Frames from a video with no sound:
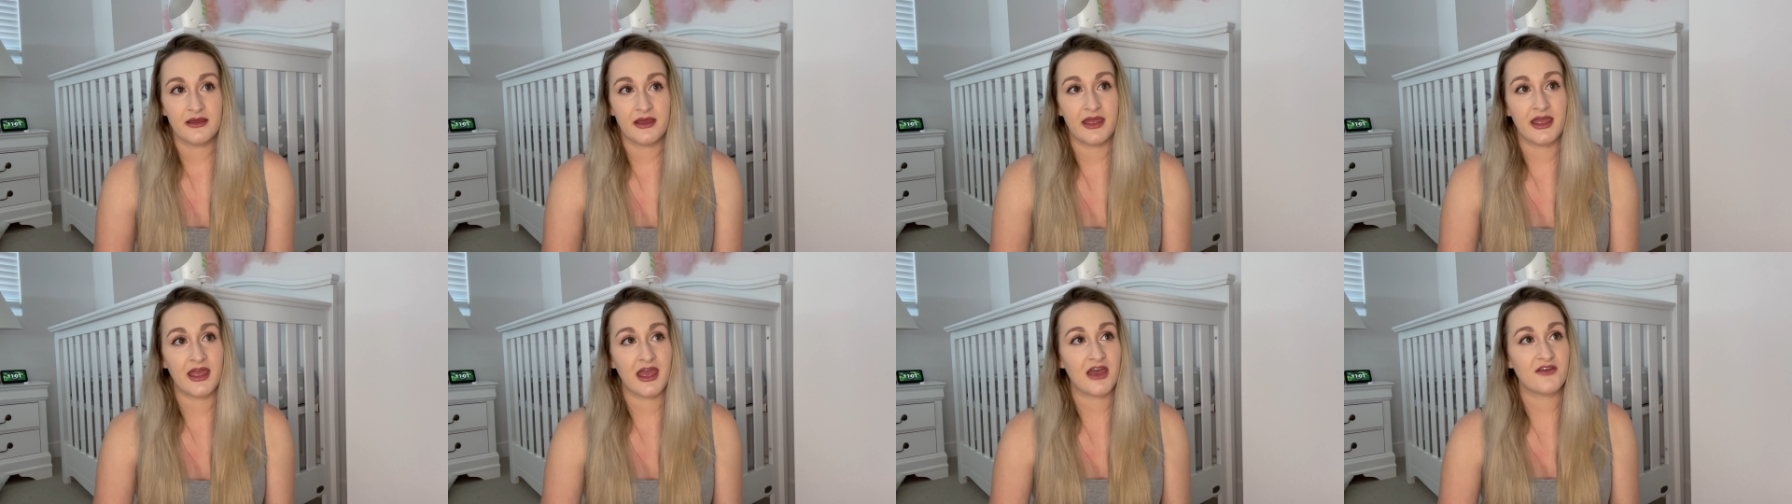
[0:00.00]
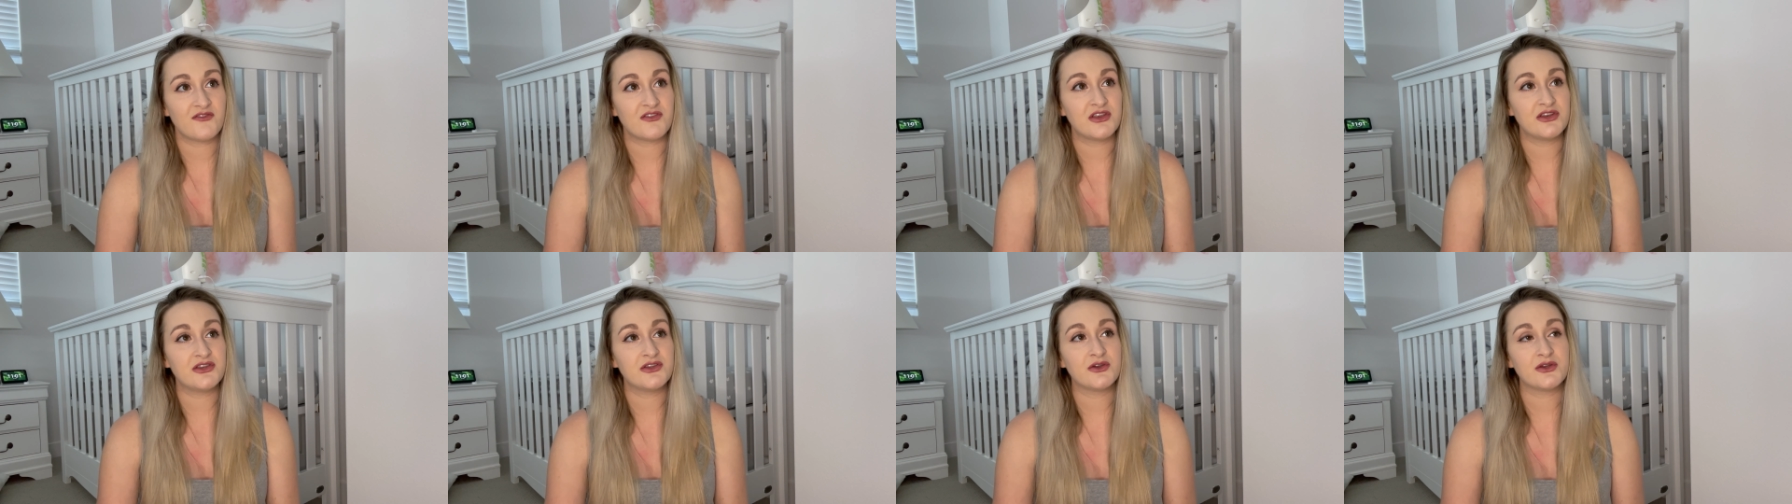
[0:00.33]
I
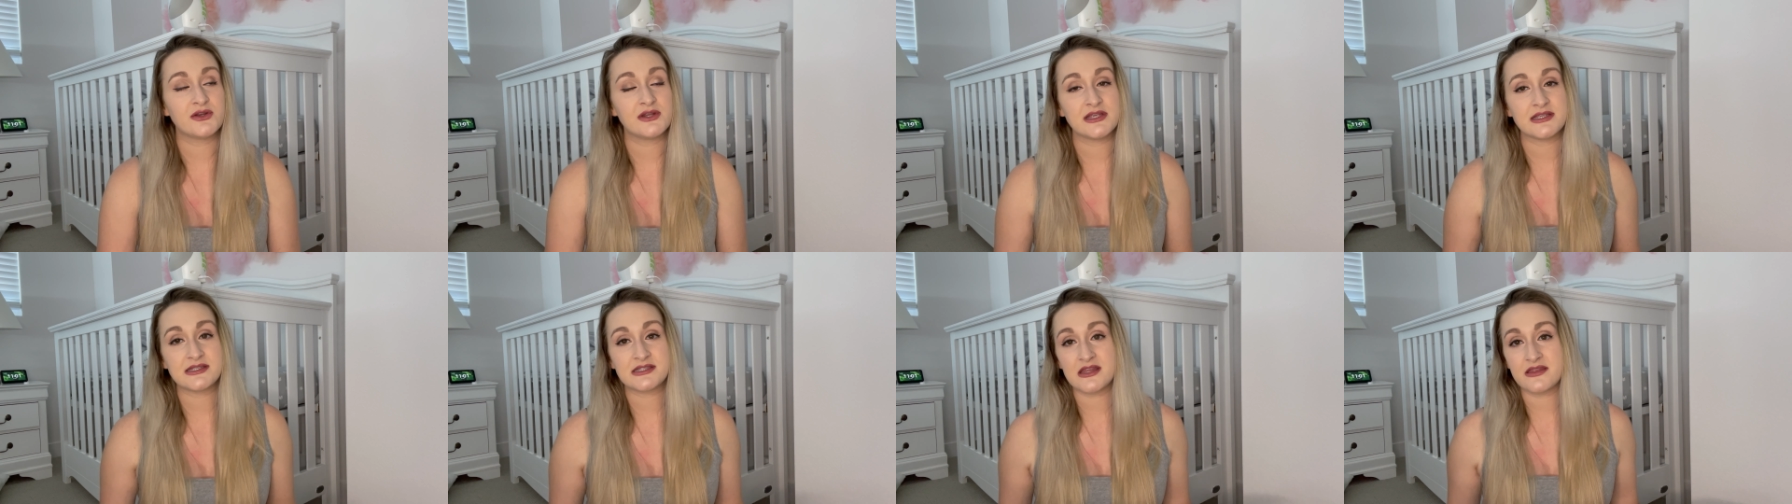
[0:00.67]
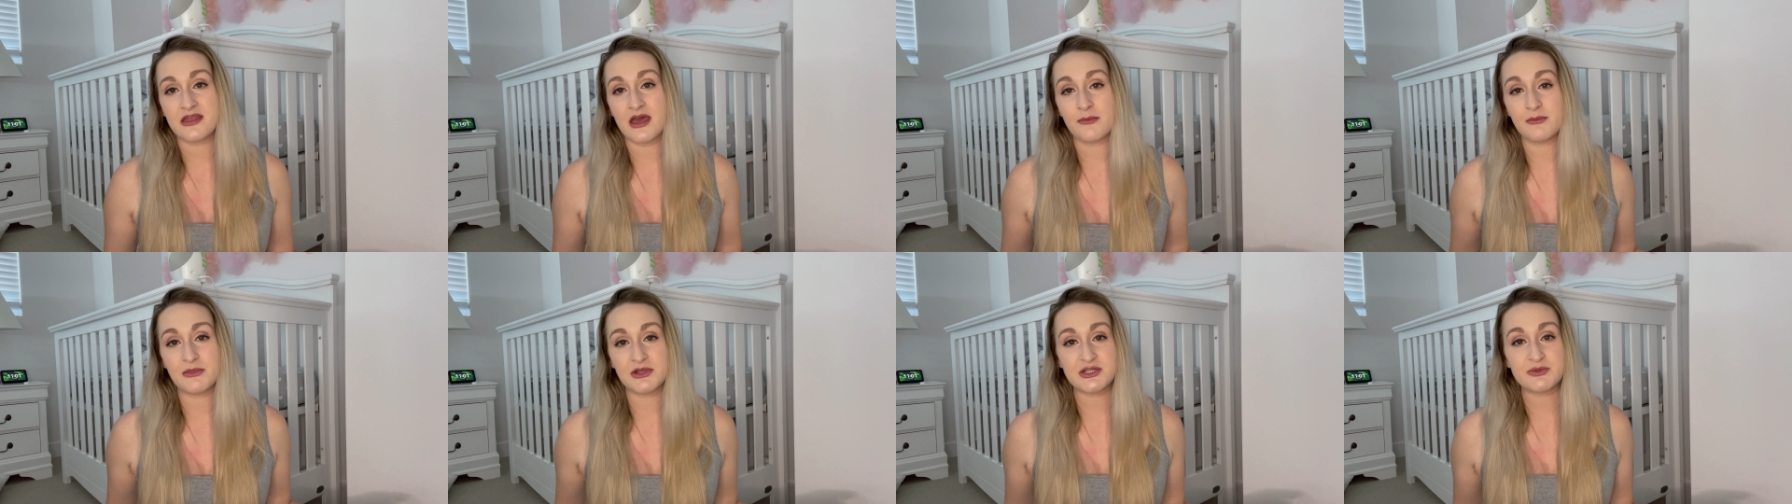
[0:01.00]
haven't noticed
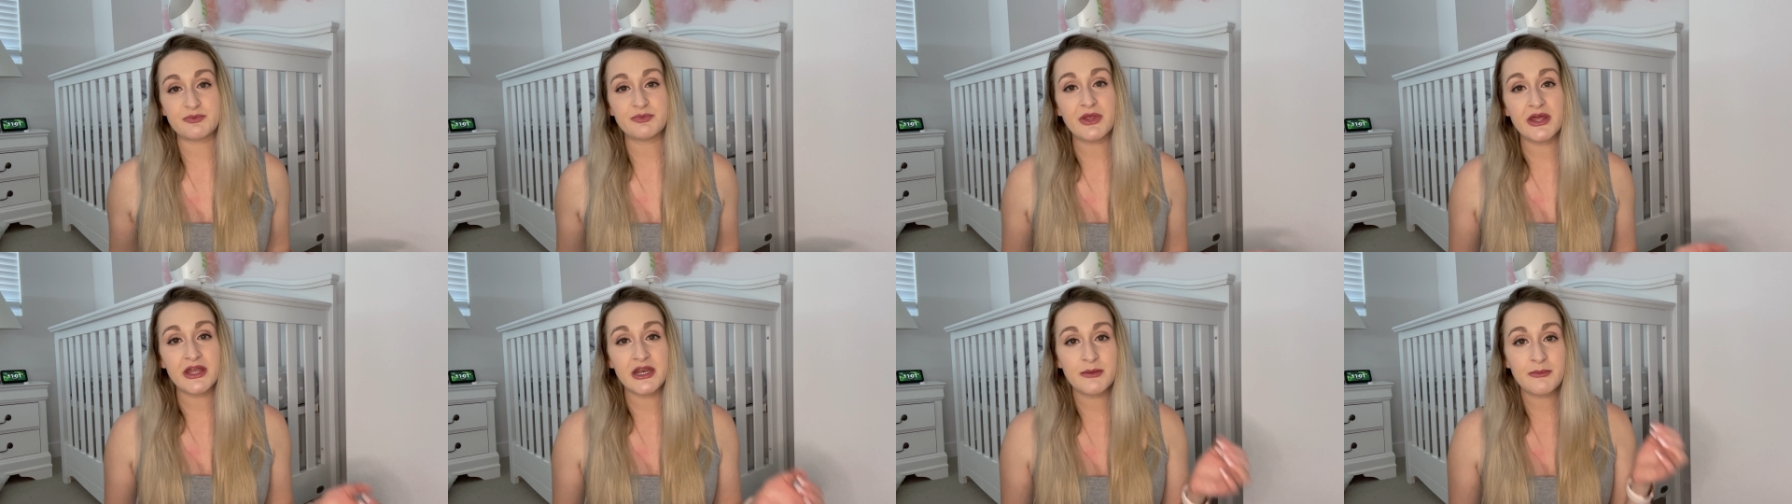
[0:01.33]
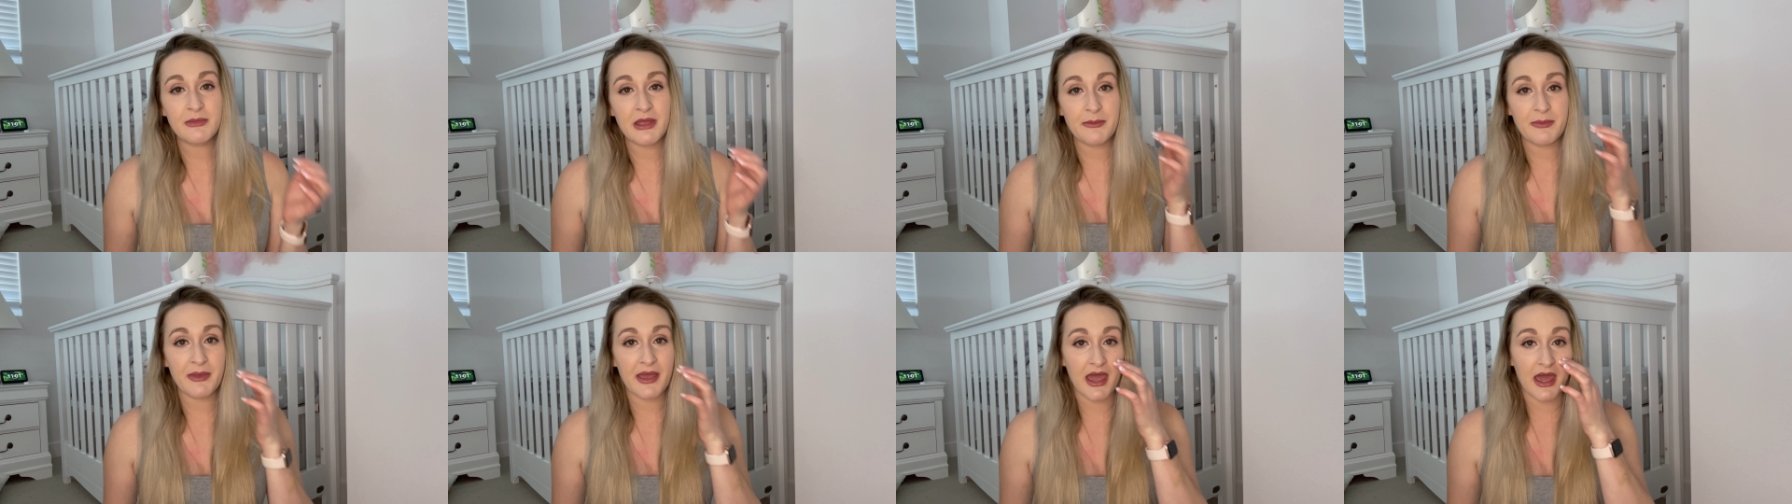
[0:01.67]
that much blood in
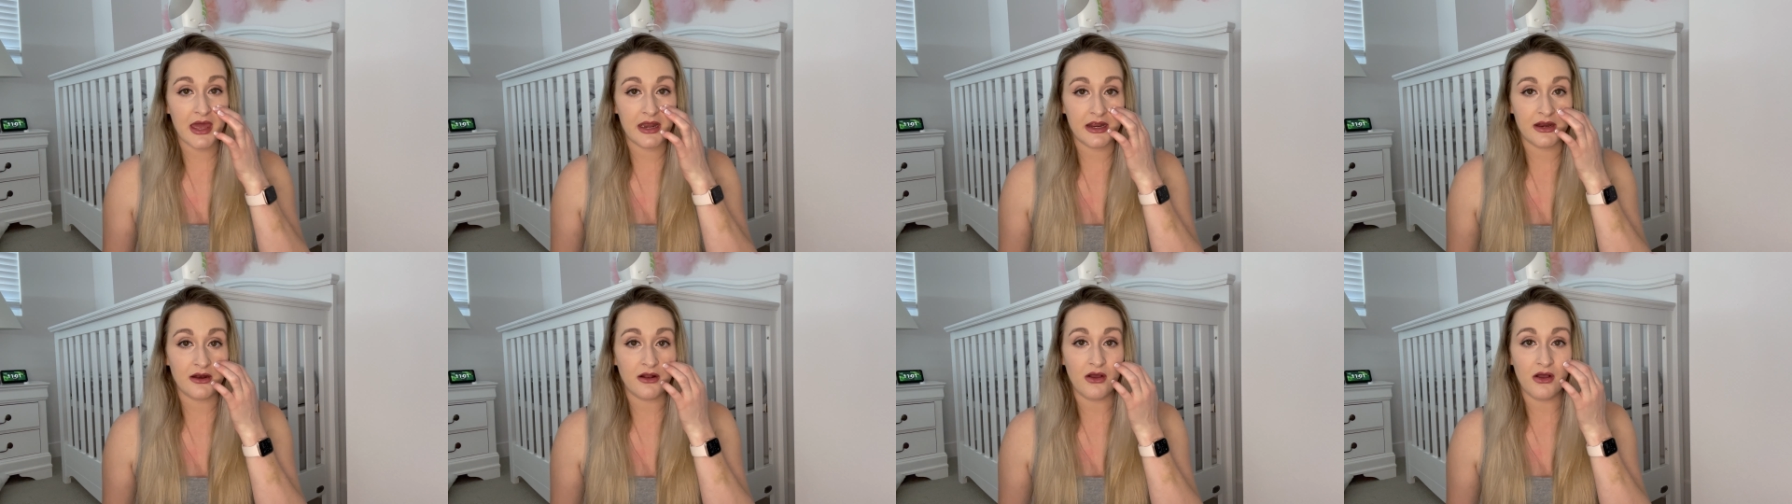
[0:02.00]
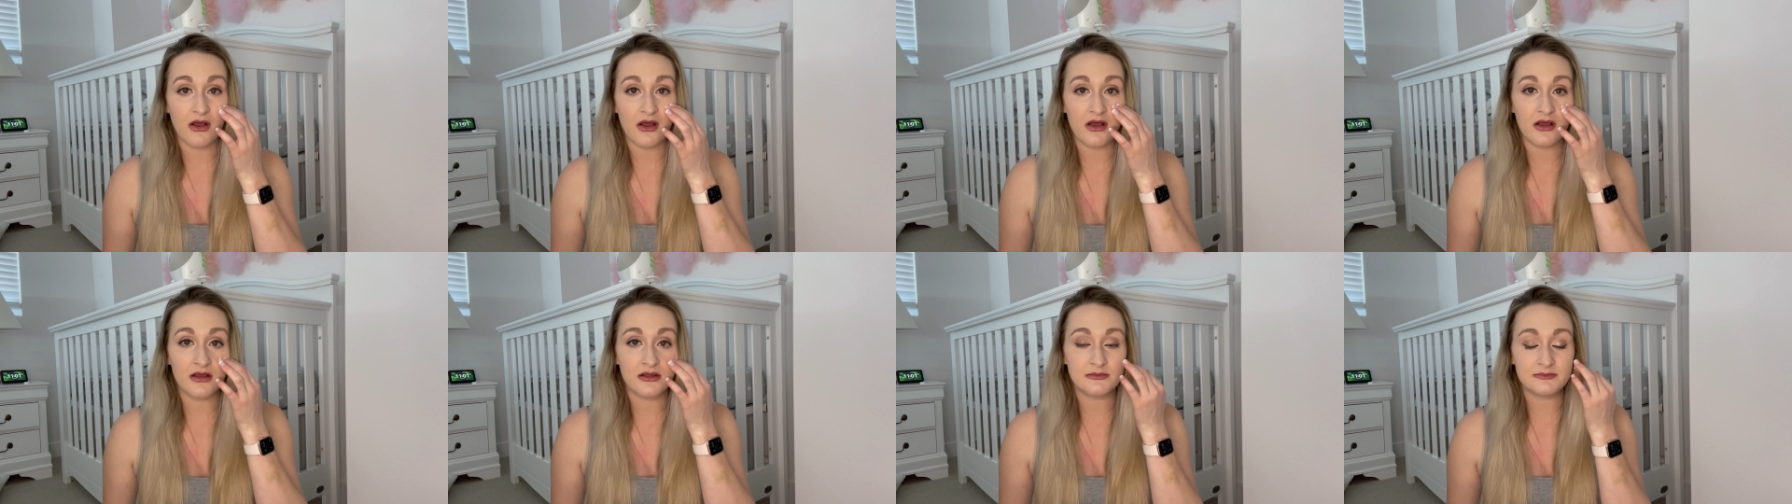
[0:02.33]
my pad at
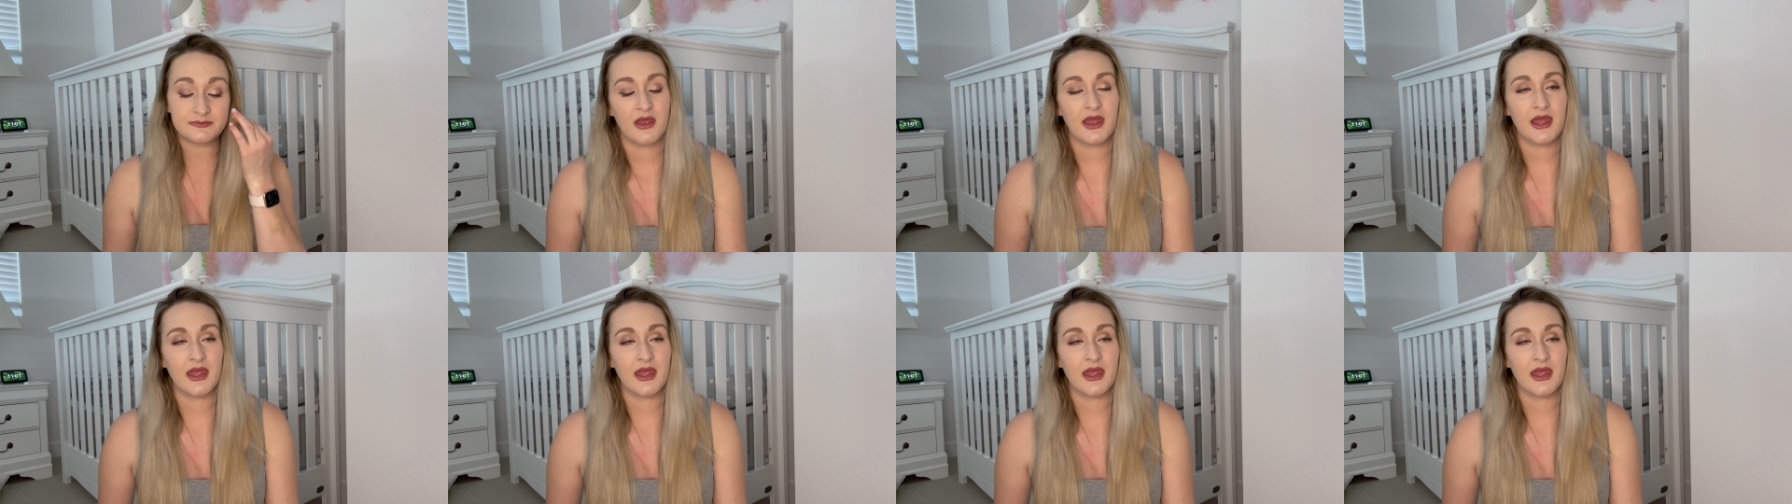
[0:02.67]
all.